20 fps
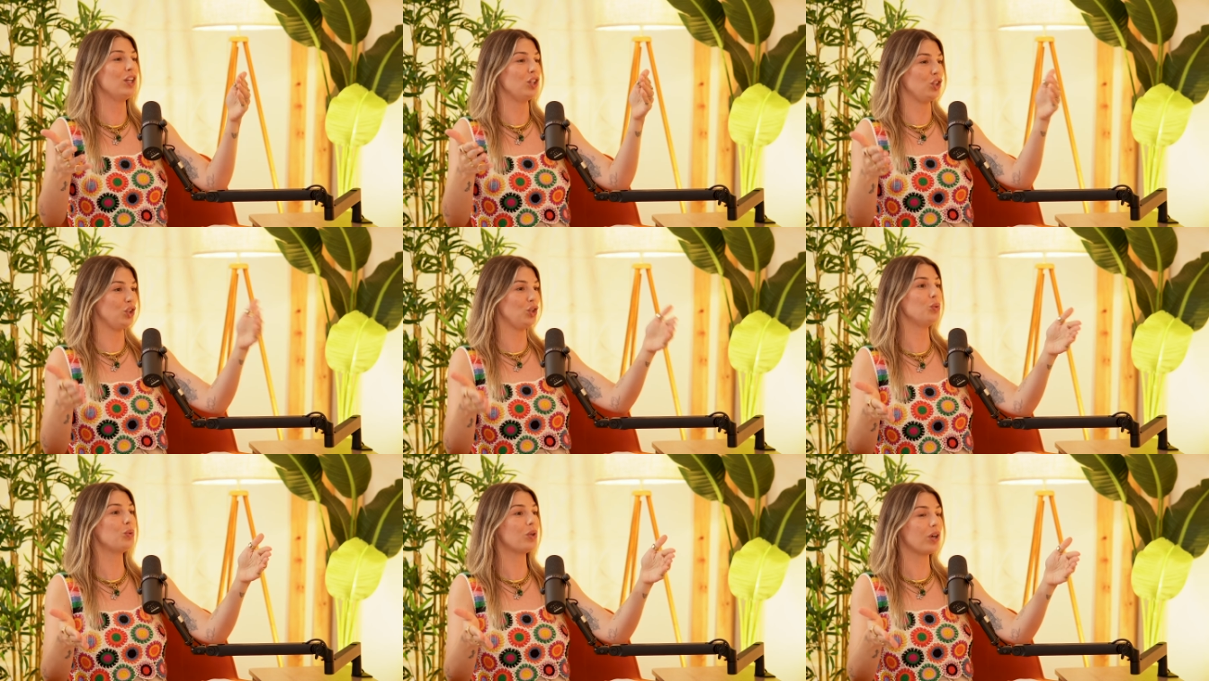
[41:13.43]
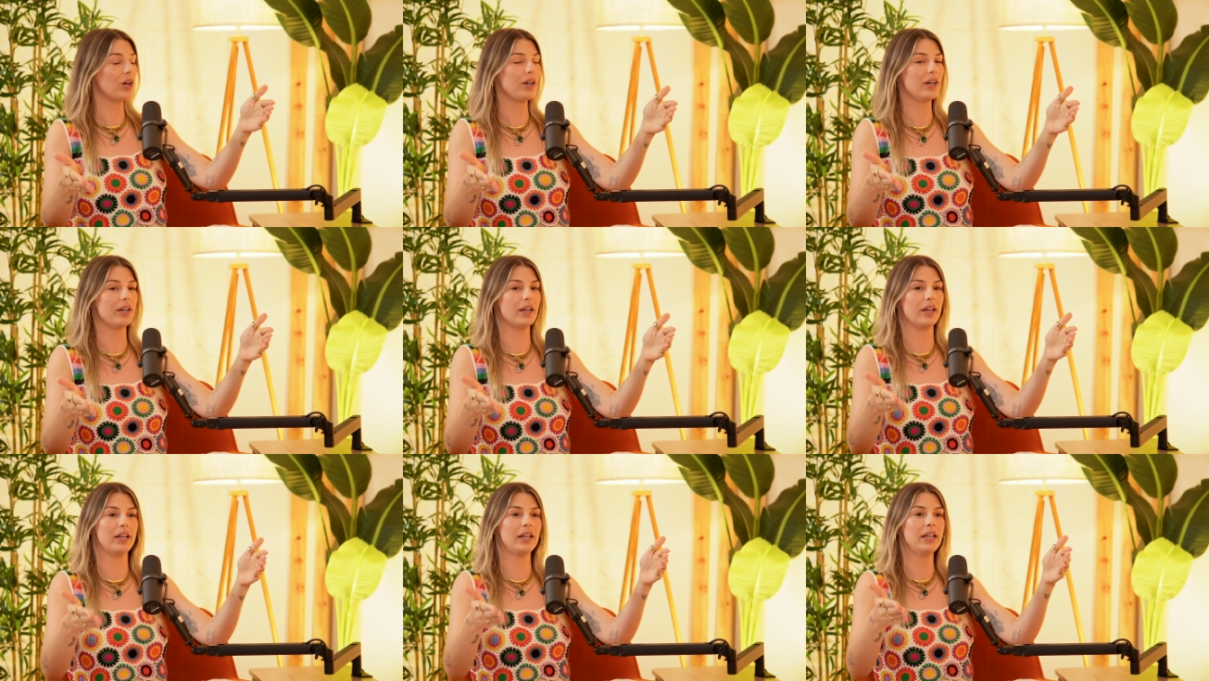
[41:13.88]
You
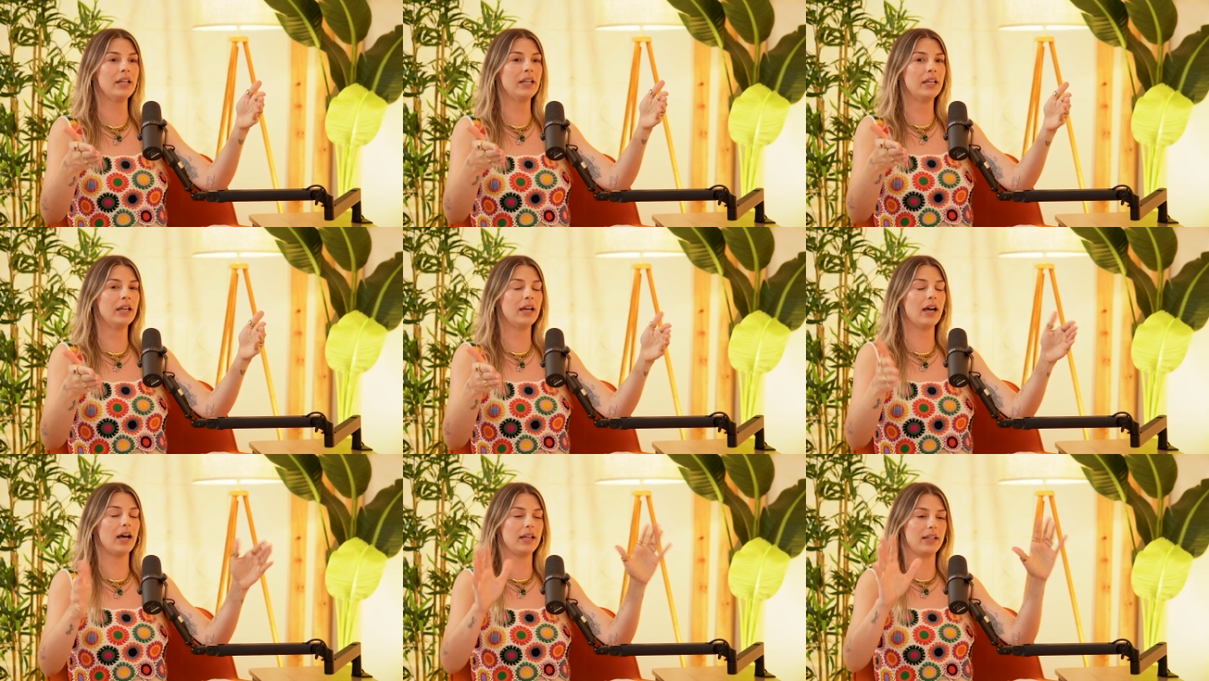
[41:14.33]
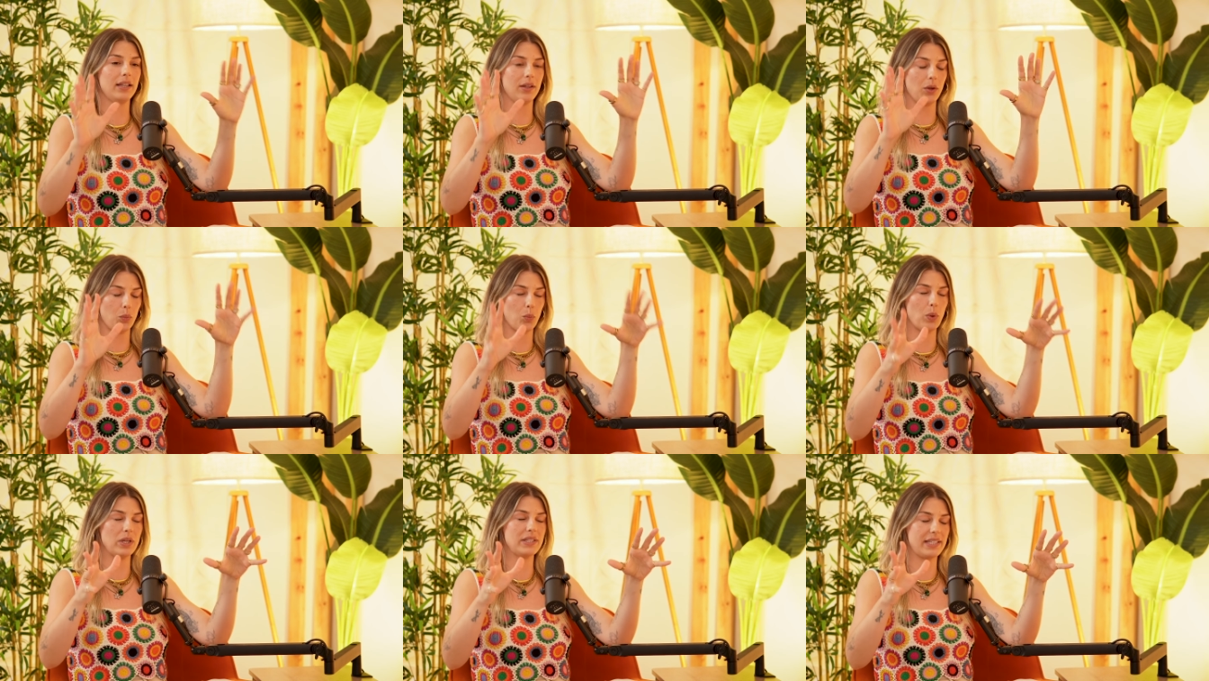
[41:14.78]
could
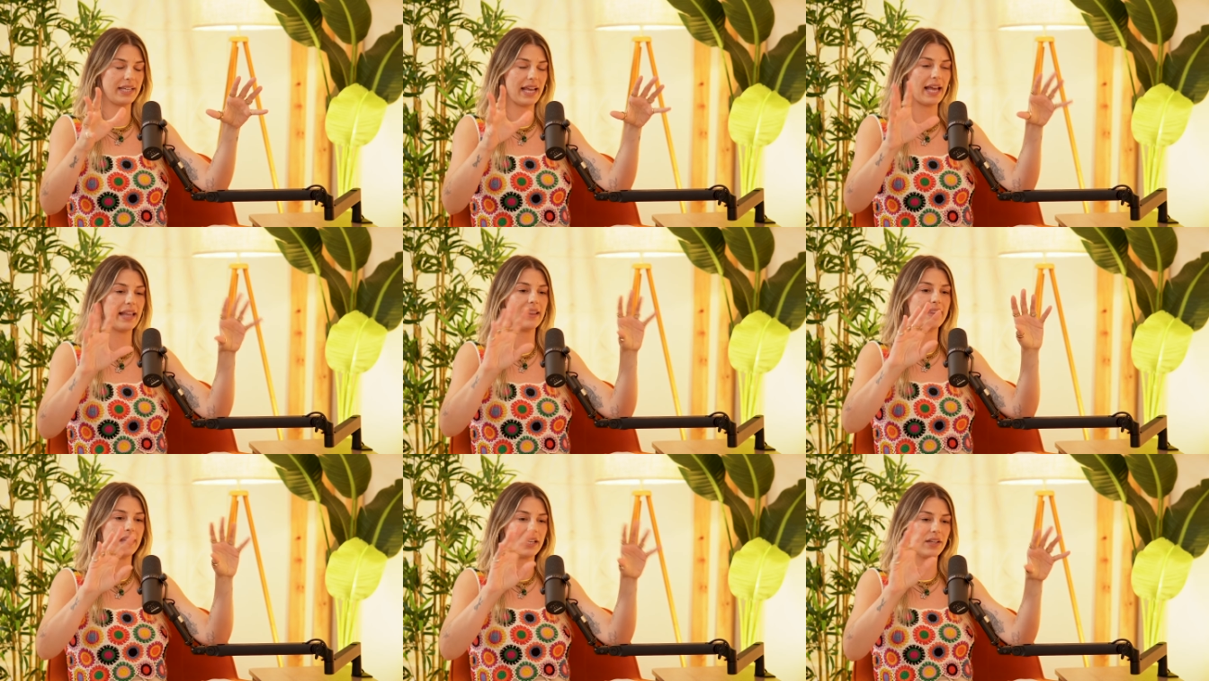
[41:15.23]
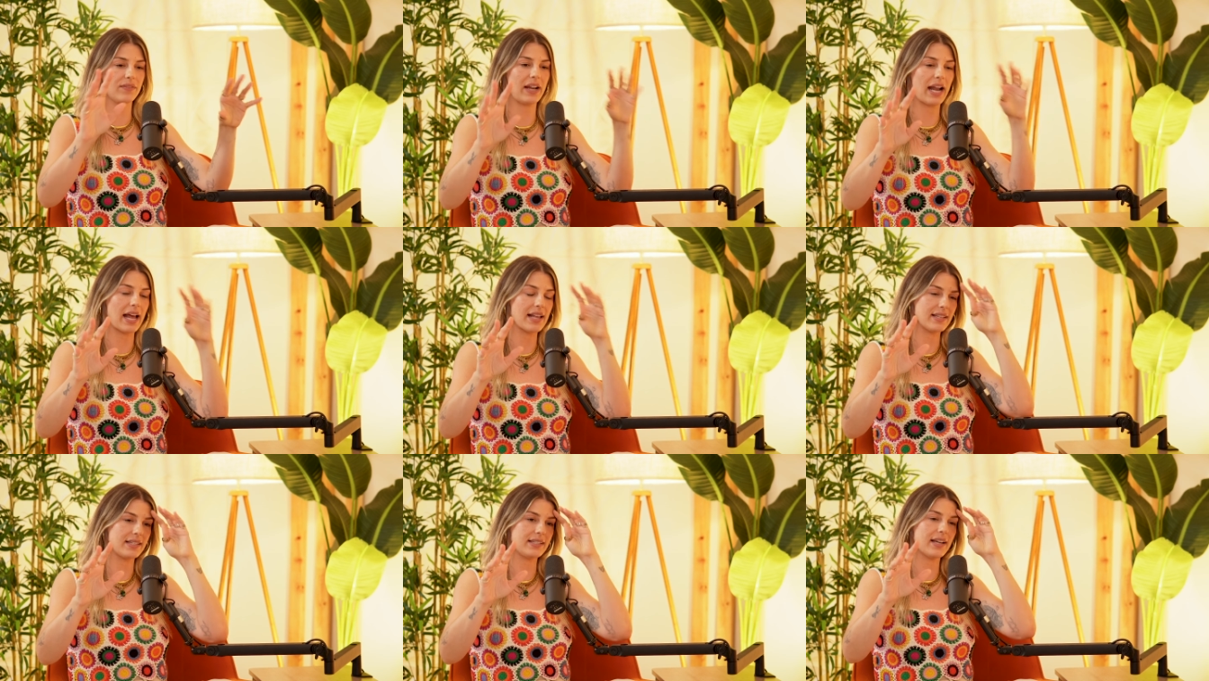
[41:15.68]
once again, think of it
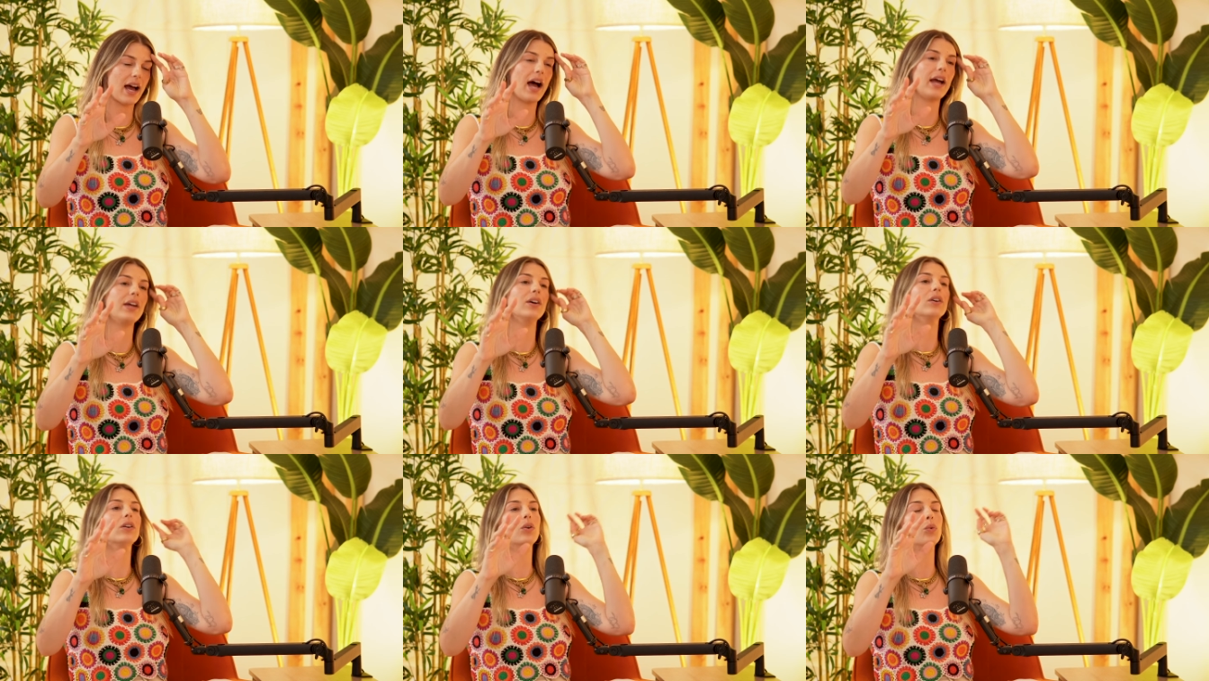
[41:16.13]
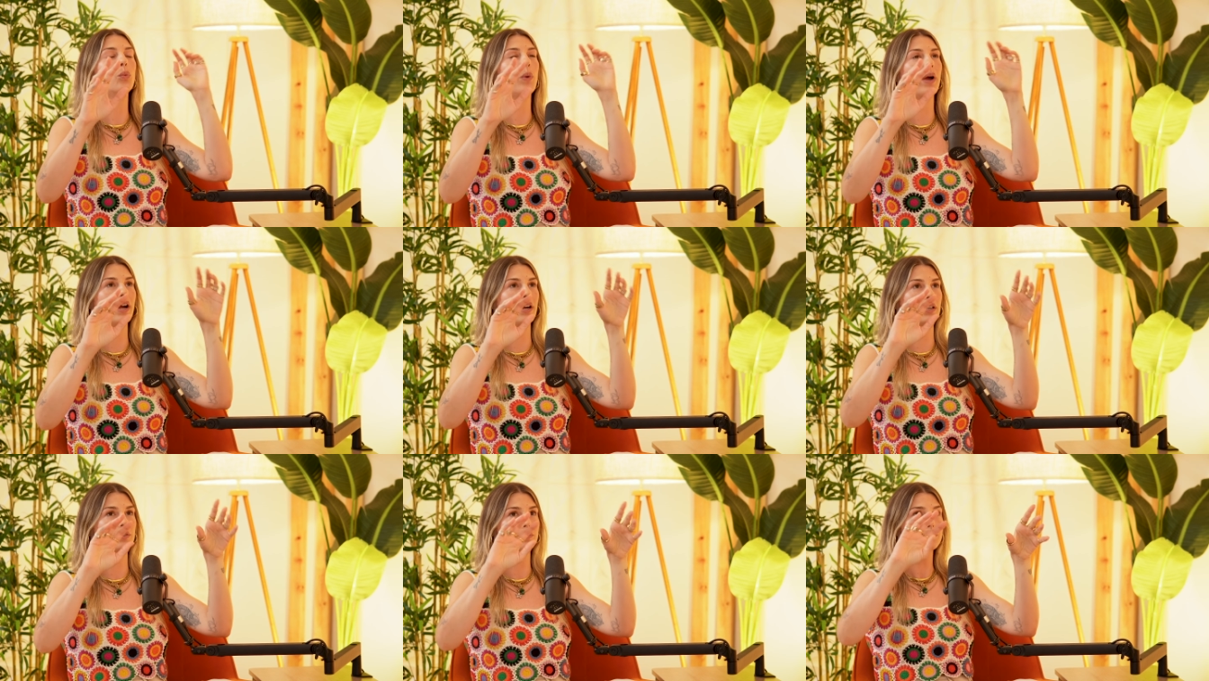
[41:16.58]
as a dial
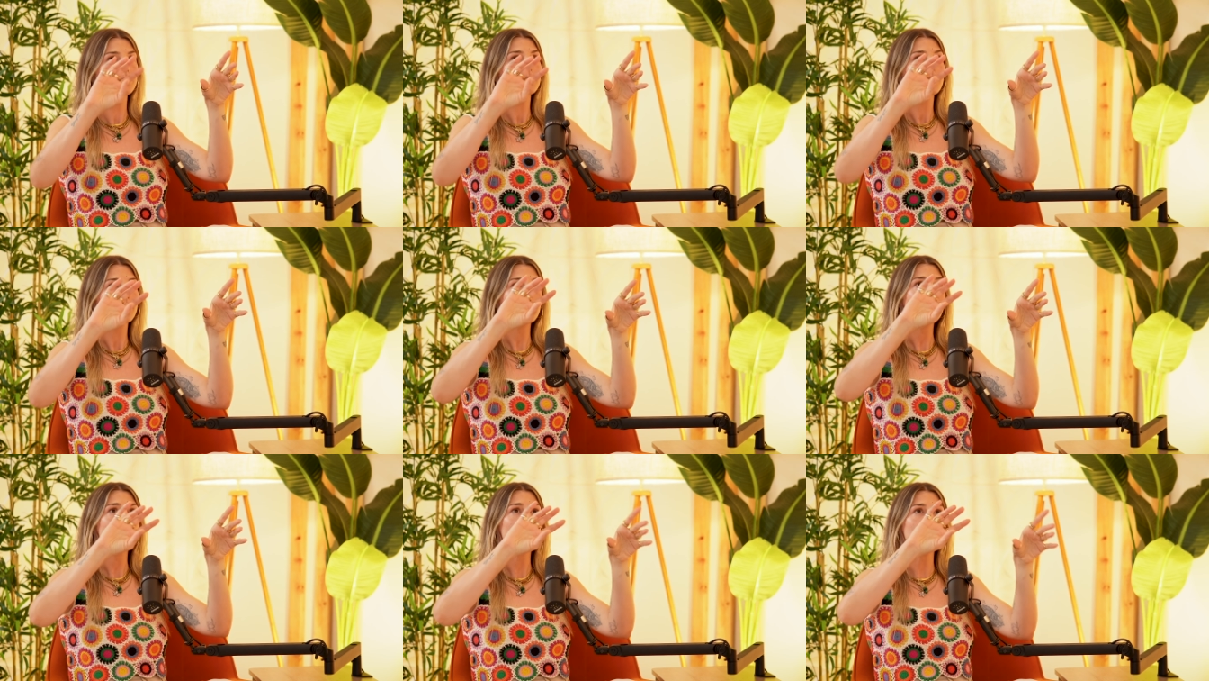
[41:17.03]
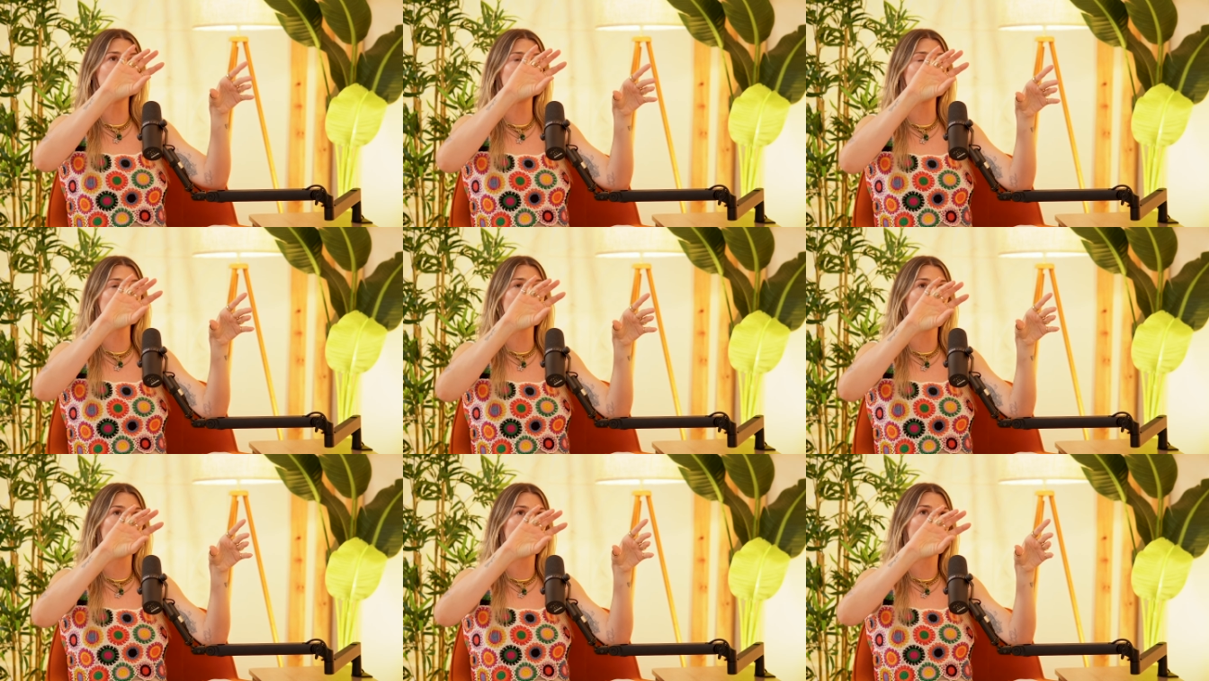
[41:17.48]
where you